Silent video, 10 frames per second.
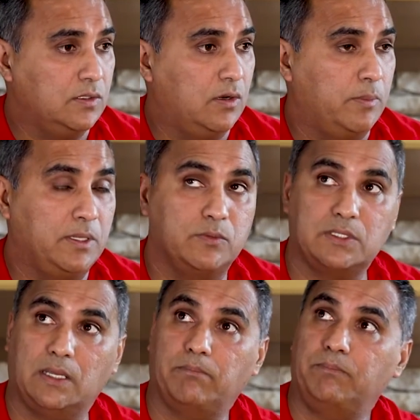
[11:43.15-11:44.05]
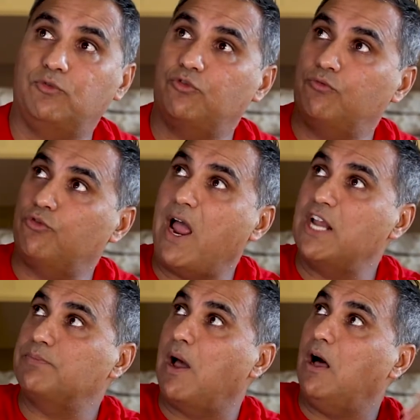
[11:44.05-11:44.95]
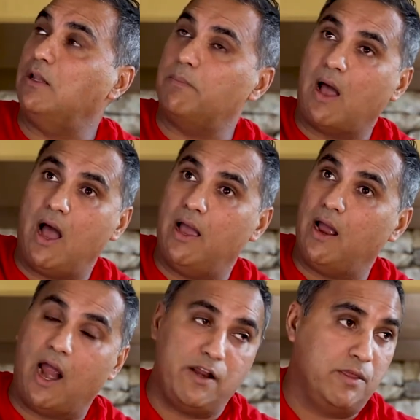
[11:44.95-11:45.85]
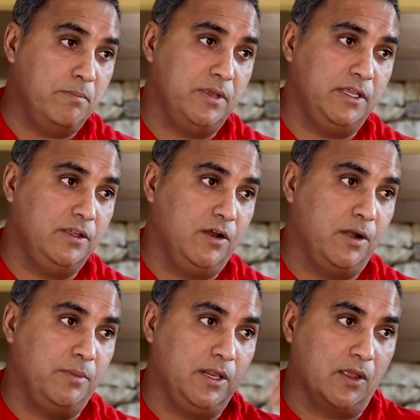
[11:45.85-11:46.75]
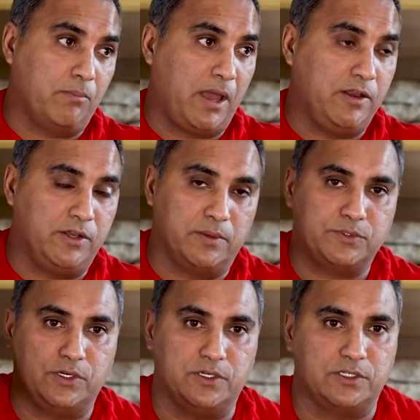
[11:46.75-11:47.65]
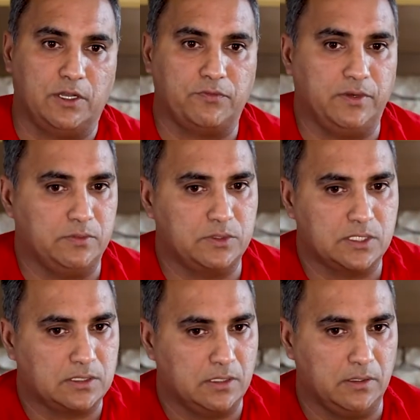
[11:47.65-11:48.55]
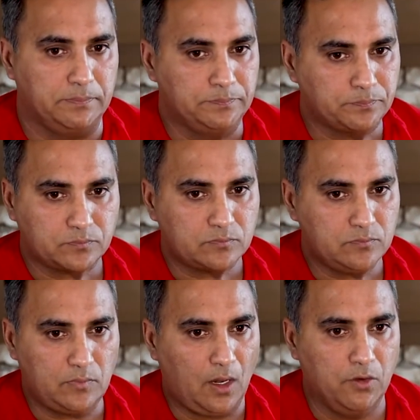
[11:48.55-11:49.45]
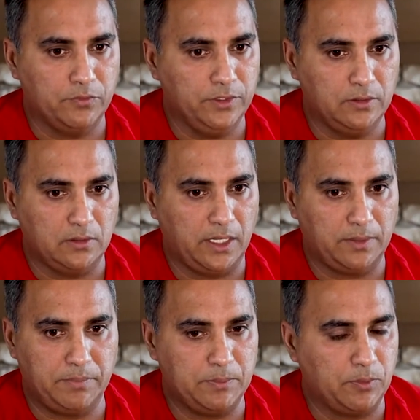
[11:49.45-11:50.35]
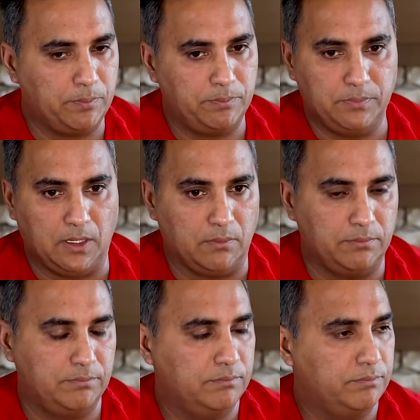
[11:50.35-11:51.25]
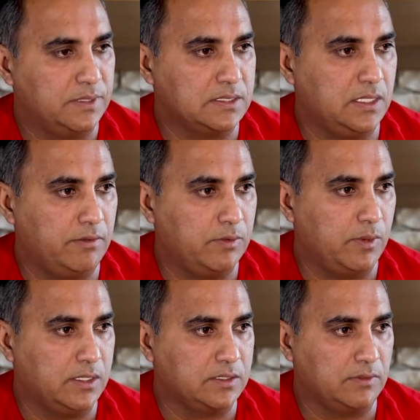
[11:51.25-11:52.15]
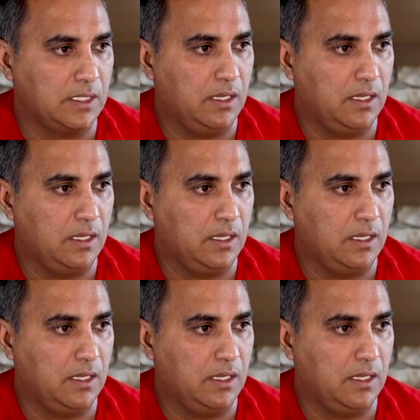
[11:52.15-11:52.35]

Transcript: You know what I mean? It was like trash piled up higher than me. You know what I mean? Like by the dumpster and stuff. And it was just a real like people, you know, pissing everywhere and stuff